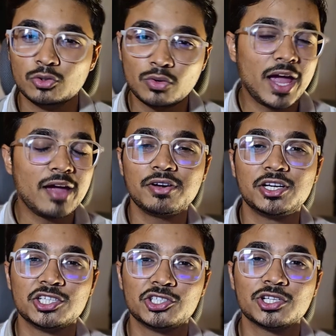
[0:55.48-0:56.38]
You have
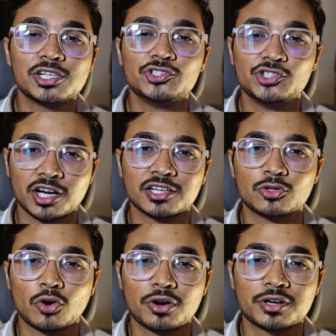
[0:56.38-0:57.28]
a digital
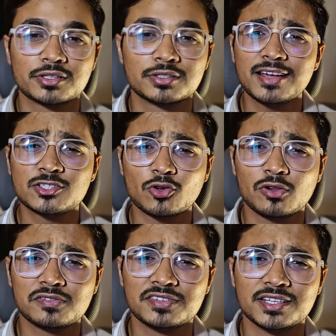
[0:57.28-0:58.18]
junk drawer. AI
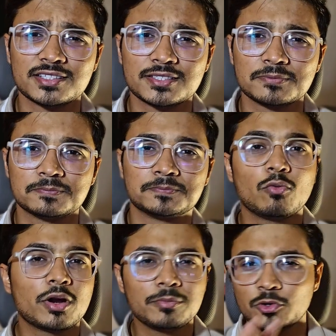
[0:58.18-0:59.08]
solves this. Now
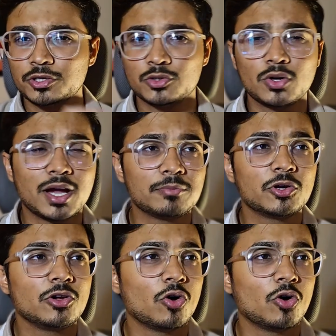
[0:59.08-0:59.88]
what I'm going to do, I'm